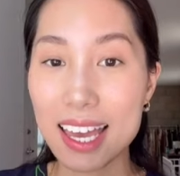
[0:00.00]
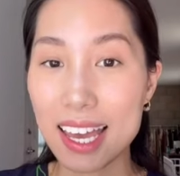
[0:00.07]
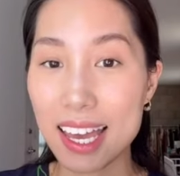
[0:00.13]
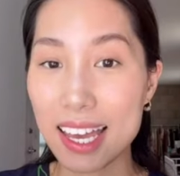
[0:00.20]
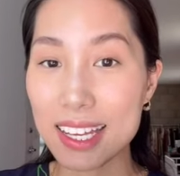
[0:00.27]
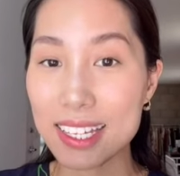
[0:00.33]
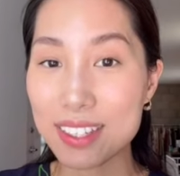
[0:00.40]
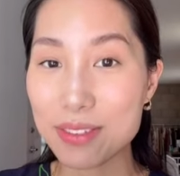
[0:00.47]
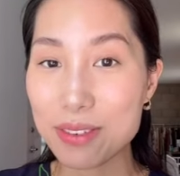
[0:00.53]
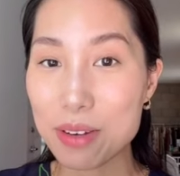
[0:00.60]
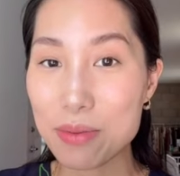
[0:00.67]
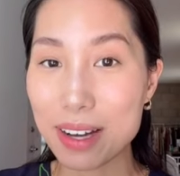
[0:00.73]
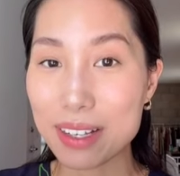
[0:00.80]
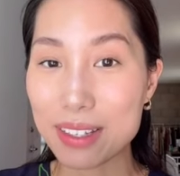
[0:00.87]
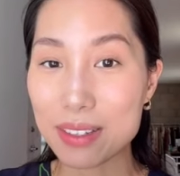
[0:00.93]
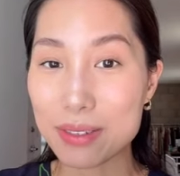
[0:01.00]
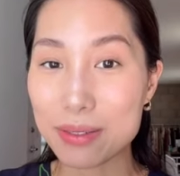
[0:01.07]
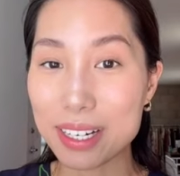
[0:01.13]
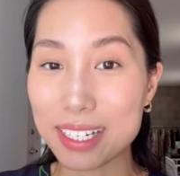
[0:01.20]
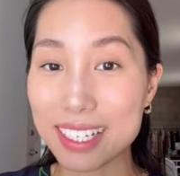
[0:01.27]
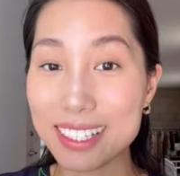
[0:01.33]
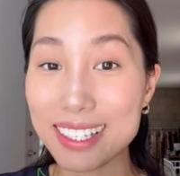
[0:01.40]

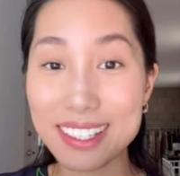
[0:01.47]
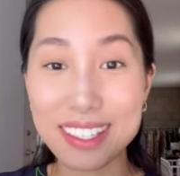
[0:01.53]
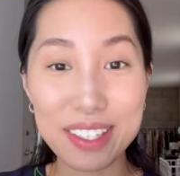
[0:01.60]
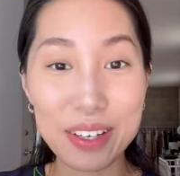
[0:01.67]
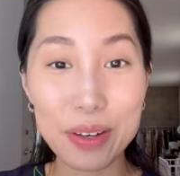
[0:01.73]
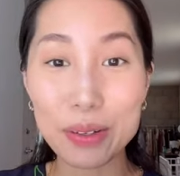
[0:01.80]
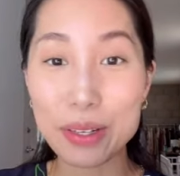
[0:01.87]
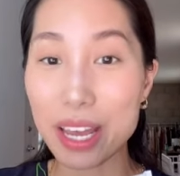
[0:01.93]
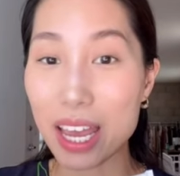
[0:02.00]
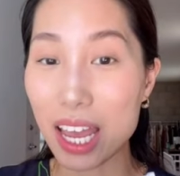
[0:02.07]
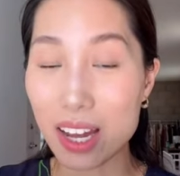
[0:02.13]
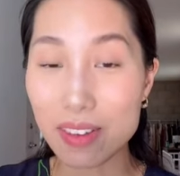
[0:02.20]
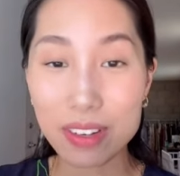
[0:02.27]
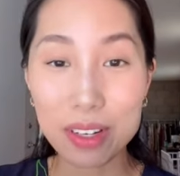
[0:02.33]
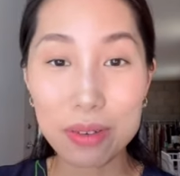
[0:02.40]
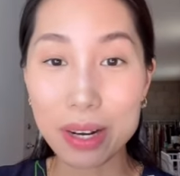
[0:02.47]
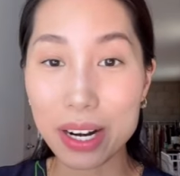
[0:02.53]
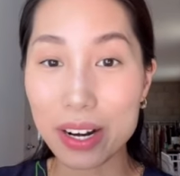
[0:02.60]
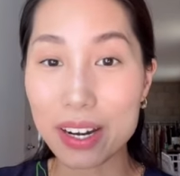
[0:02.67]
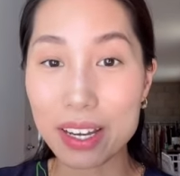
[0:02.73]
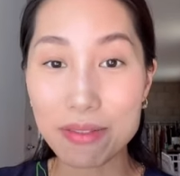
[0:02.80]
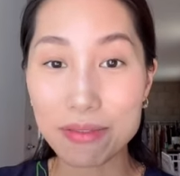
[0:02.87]
A313. This is sold
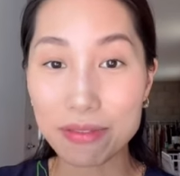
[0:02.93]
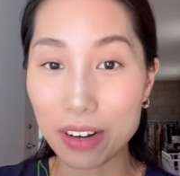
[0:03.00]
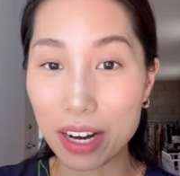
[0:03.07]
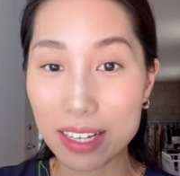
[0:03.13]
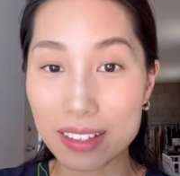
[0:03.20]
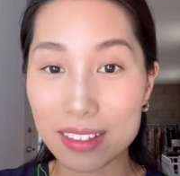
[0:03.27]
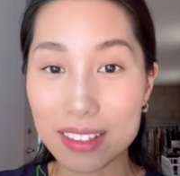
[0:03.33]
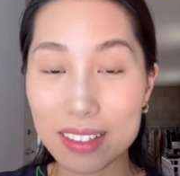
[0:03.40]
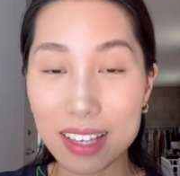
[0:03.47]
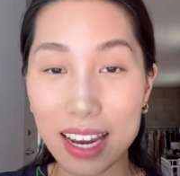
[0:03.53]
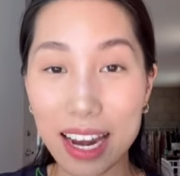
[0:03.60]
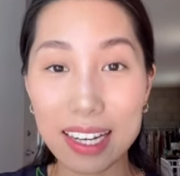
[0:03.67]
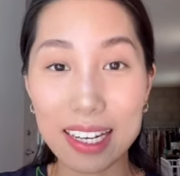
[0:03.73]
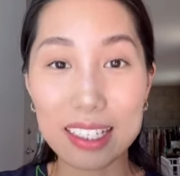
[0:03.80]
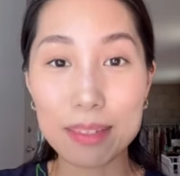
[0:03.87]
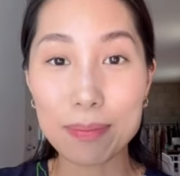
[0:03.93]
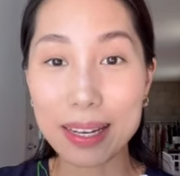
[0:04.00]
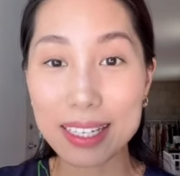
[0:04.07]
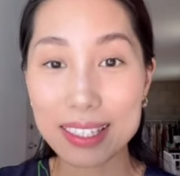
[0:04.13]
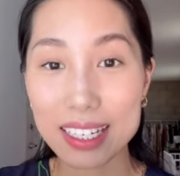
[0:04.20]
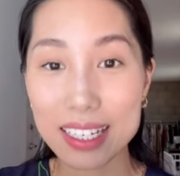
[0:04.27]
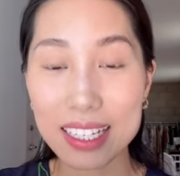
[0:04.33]
everywhere in France, and it's
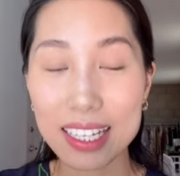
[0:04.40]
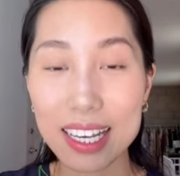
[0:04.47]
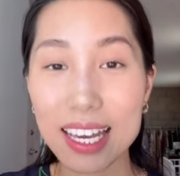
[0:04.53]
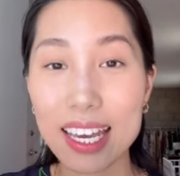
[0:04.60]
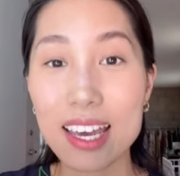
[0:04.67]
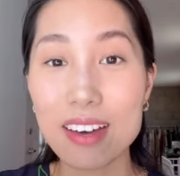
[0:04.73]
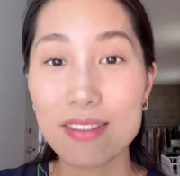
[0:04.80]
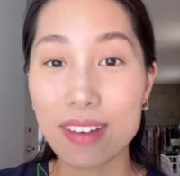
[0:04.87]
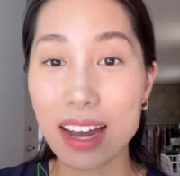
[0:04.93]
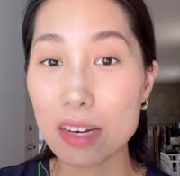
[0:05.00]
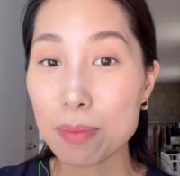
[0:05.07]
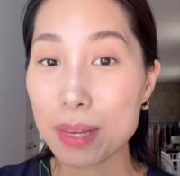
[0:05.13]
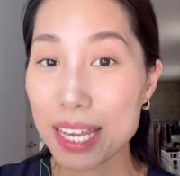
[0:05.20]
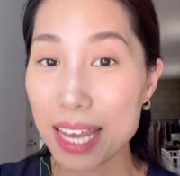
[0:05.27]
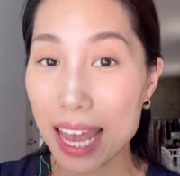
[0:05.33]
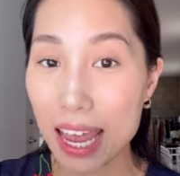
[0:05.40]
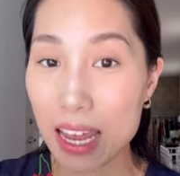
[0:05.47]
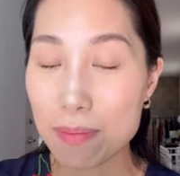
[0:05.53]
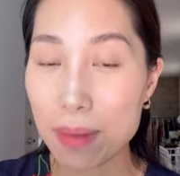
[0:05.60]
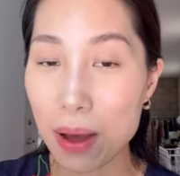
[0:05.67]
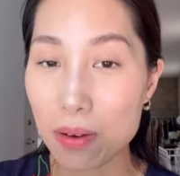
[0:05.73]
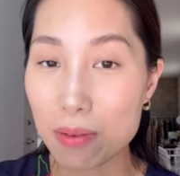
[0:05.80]
basically vitamin A
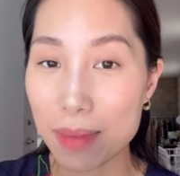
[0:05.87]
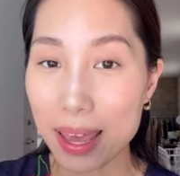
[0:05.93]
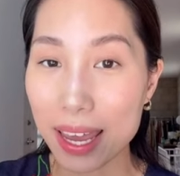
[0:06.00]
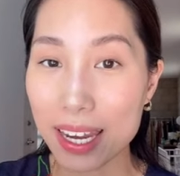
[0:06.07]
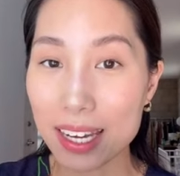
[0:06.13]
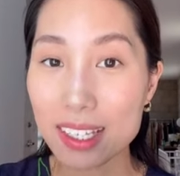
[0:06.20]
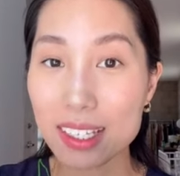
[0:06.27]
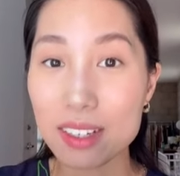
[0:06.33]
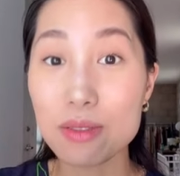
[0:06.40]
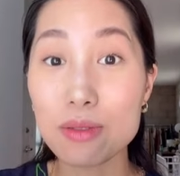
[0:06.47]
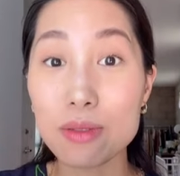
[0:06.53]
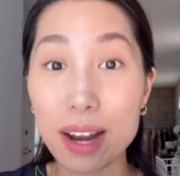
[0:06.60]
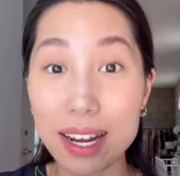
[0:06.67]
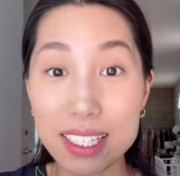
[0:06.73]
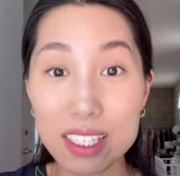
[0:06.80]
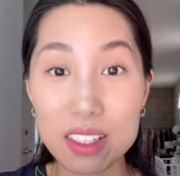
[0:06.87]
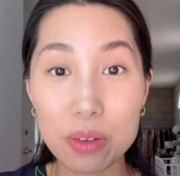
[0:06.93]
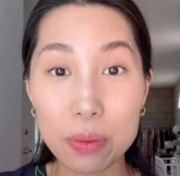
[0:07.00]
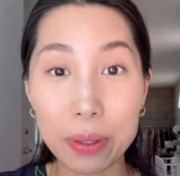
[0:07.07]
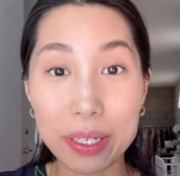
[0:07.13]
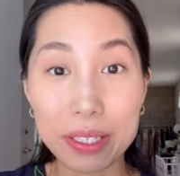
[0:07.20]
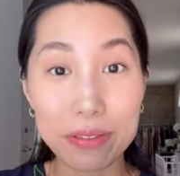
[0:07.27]
pomade
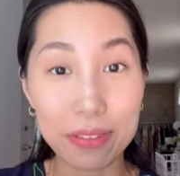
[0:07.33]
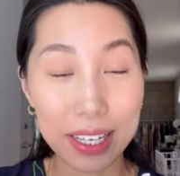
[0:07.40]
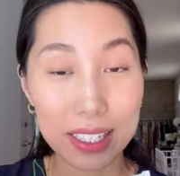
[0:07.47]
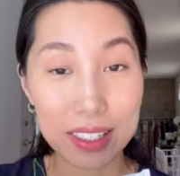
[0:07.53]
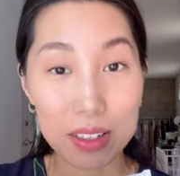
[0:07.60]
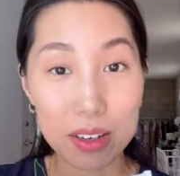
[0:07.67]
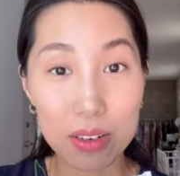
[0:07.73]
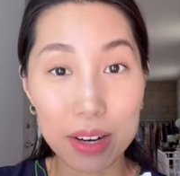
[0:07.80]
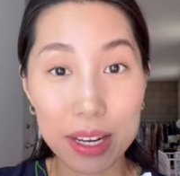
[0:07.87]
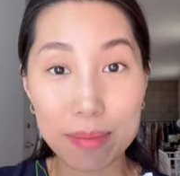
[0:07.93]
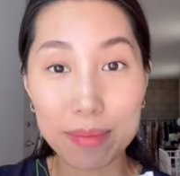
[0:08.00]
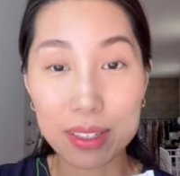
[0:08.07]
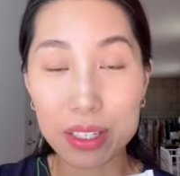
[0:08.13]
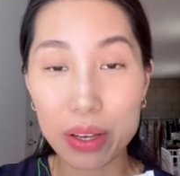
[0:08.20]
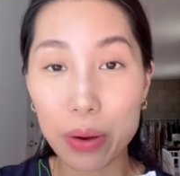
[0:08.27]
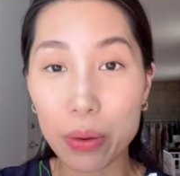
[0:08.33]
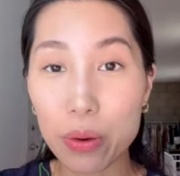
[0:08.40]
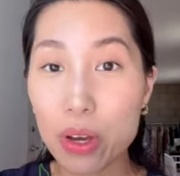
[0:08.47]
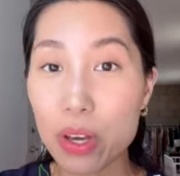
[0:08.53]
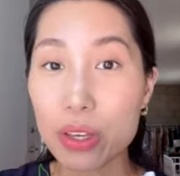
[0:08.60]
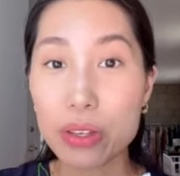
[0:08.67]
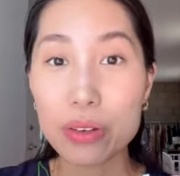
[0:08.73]
retinoid face cream. So
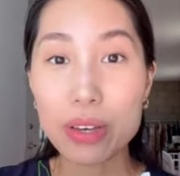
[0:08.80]
you